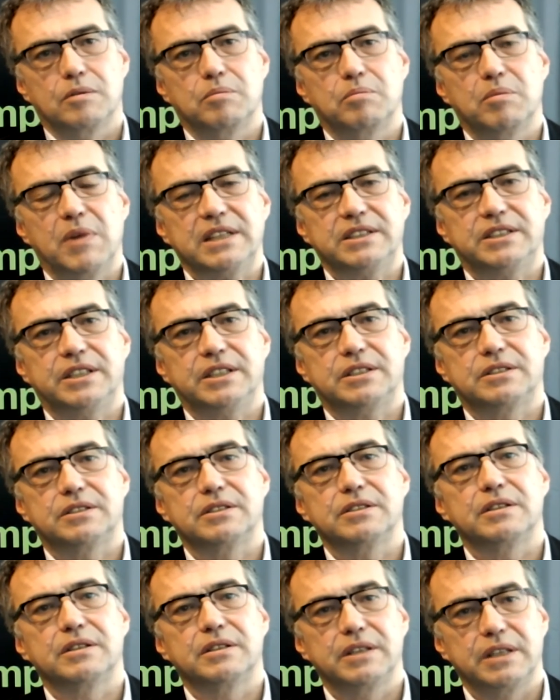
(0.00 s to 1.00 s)

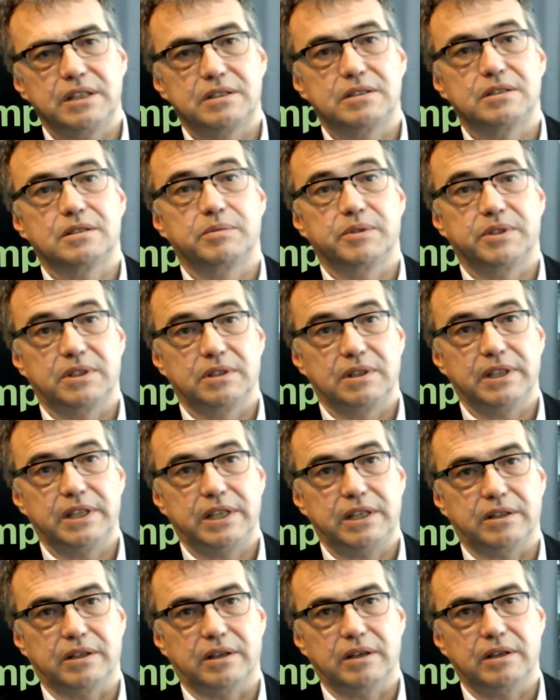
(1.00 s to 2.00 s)
Manchester needs to be the
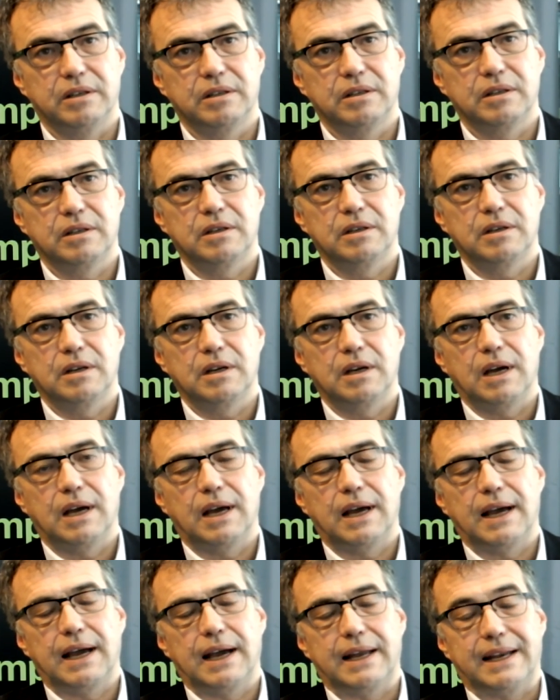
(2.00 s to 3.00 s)
leader,
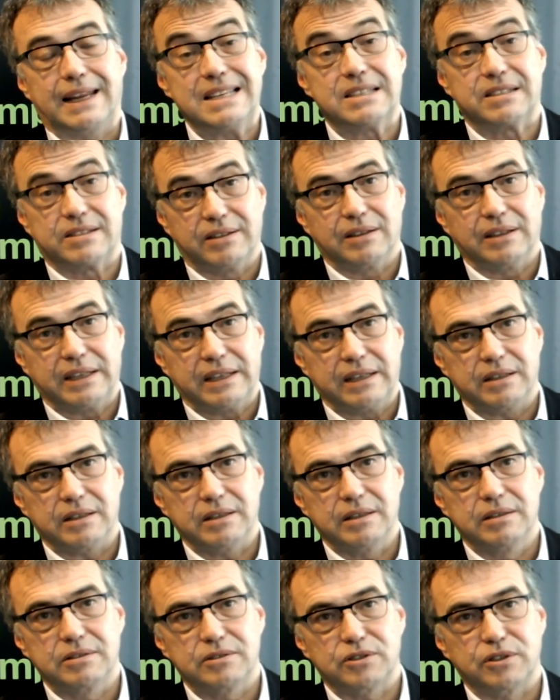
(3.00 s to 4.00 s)
and is the
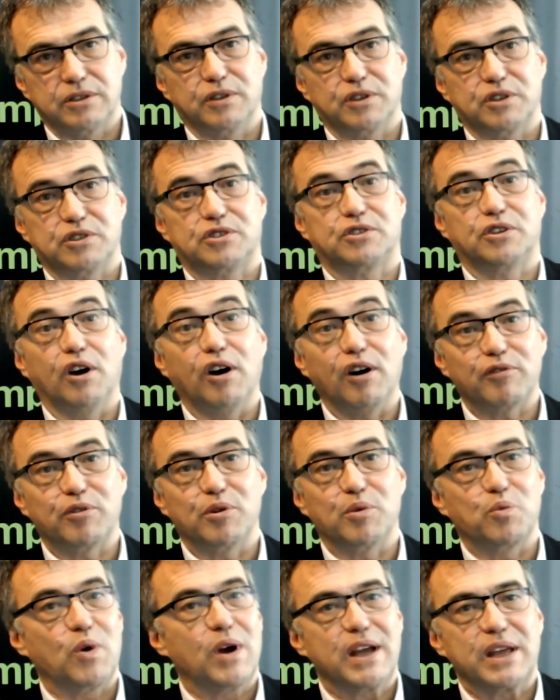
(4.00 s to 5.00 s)
leader, so you've got to start
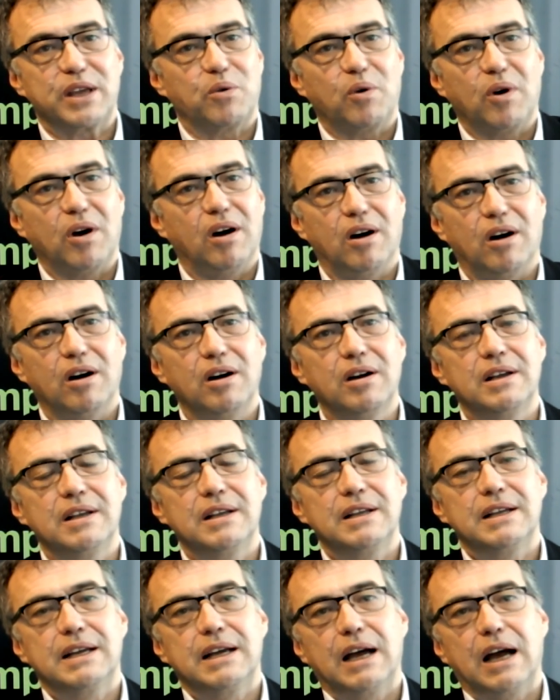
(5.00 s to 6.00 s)
from where you are.
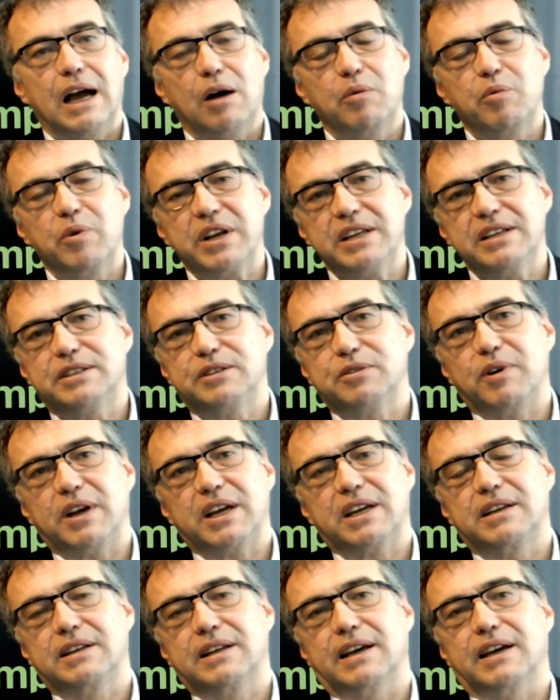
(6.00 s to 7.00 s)
And we need to
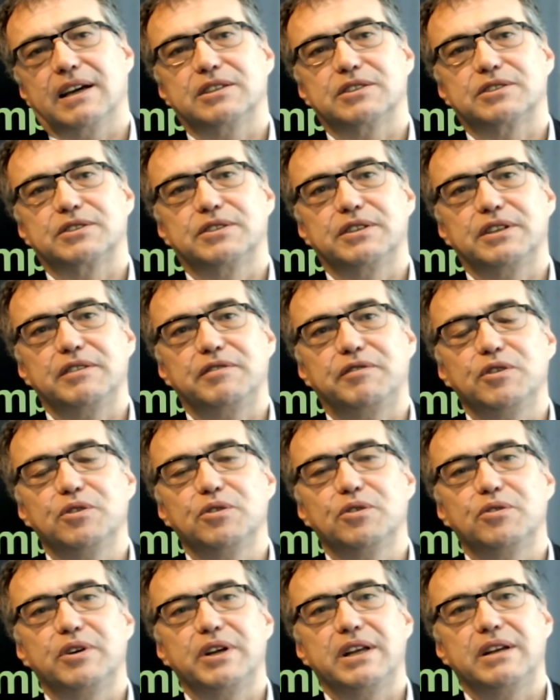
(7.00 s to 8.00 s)
recognise that if
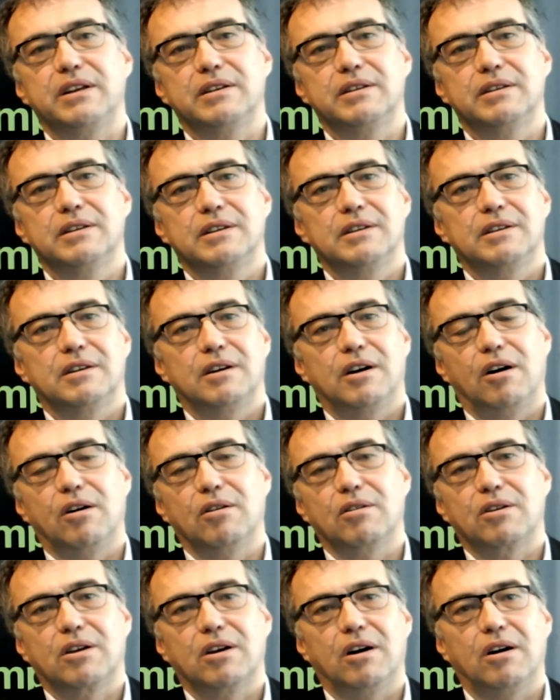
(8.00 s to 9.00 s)
you're in
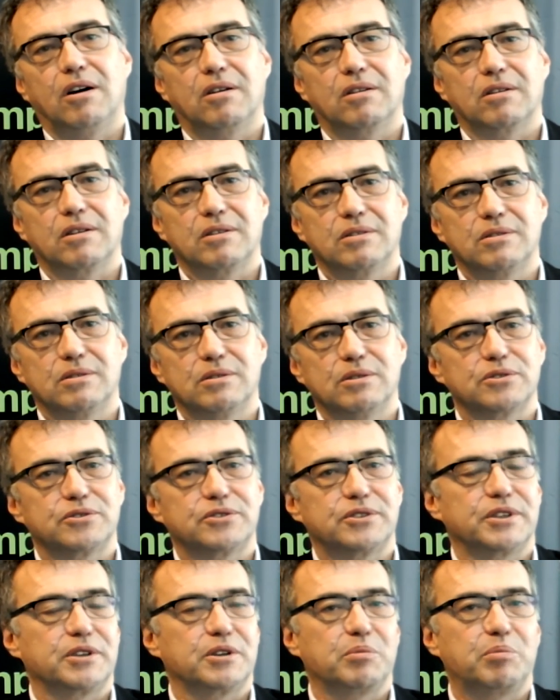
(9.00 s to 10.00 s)
Hong Kong or
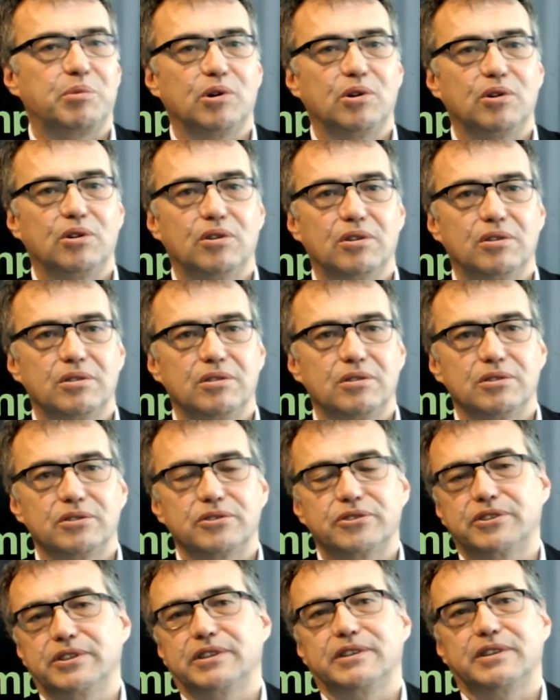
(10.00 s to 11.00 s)
Singapore
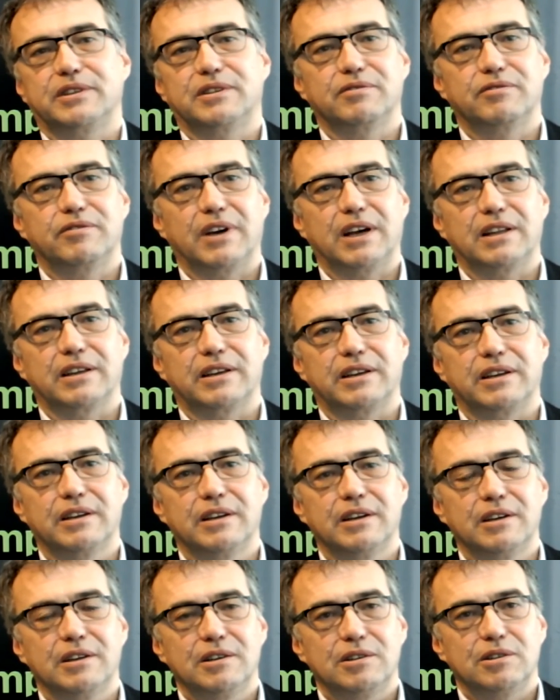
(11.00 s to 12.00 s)
or Silicon Valley
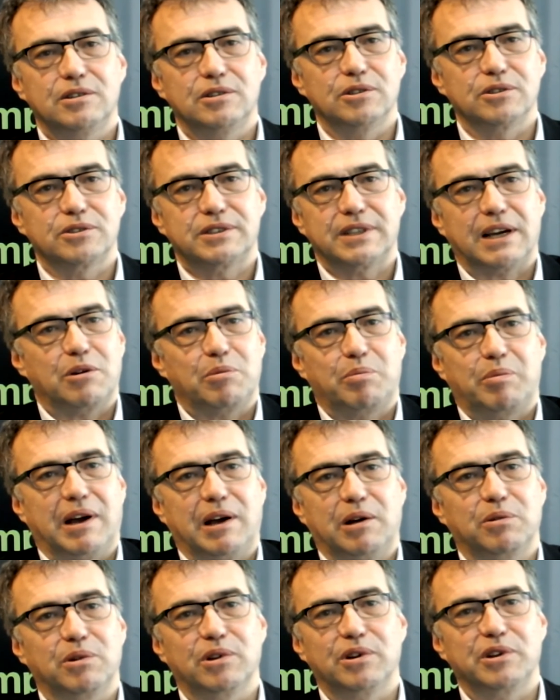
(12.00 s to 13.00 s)
or Sao
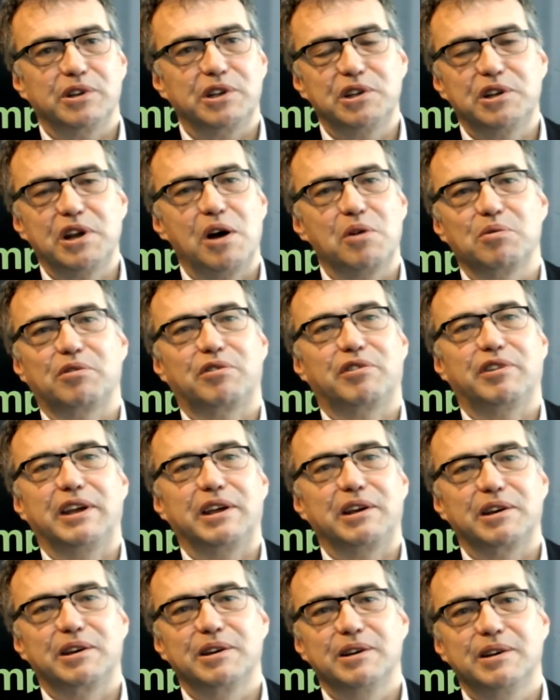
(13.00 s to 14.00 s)
Paulo, you don't
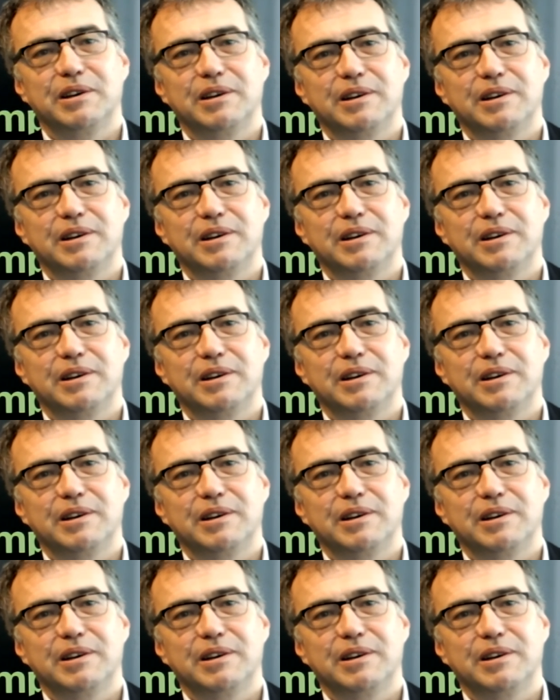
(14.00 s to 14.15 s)
think,